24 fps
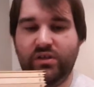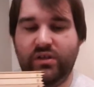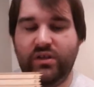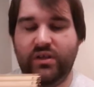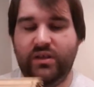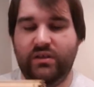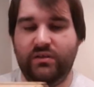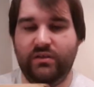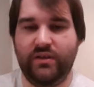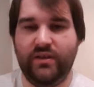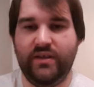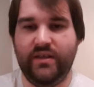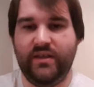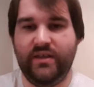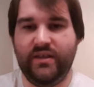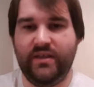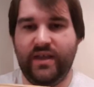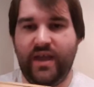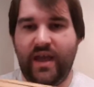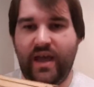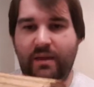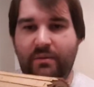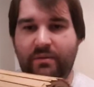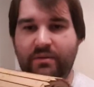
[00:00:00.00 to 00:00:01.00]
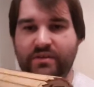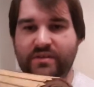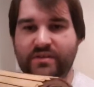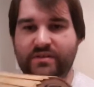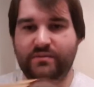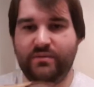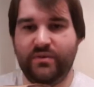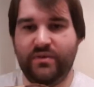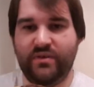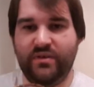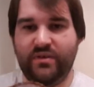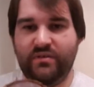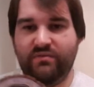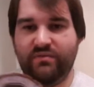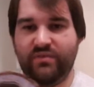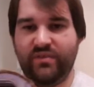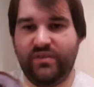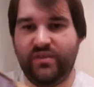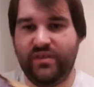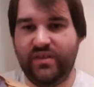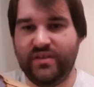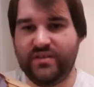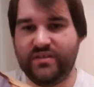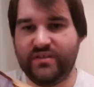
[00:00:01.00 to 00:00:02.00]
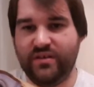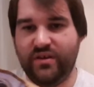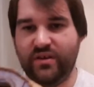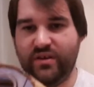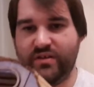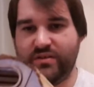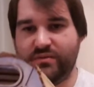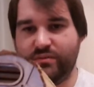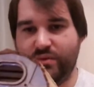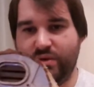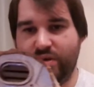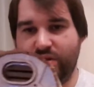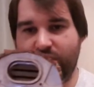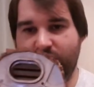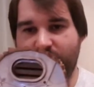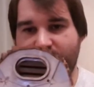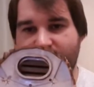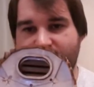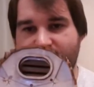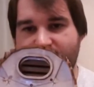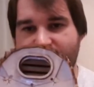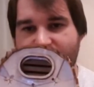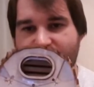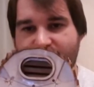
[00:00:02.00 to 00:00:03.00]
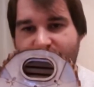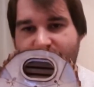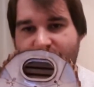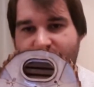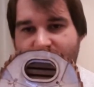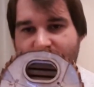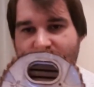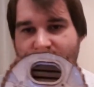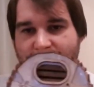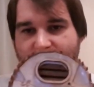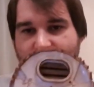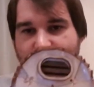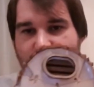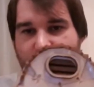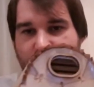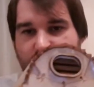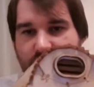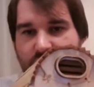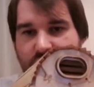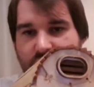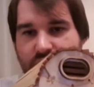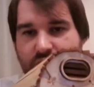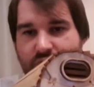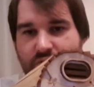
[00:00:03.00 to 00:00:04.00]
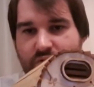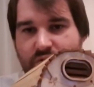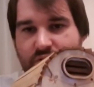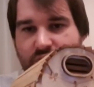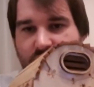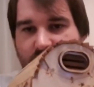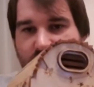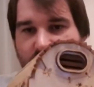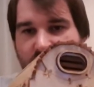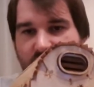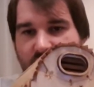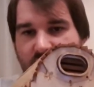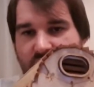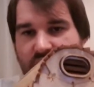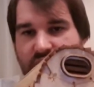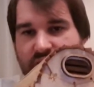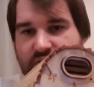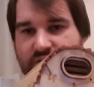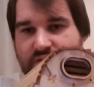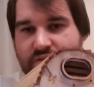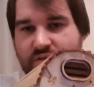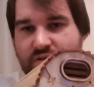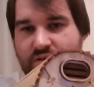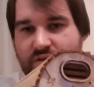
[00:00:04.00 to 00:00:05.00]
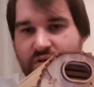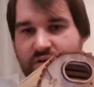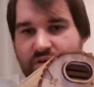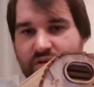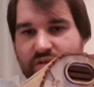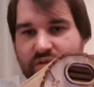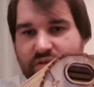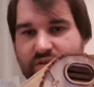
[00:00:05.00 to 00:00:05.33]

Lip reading: Equally, it happens with this side as well. As you can see, the door, it's got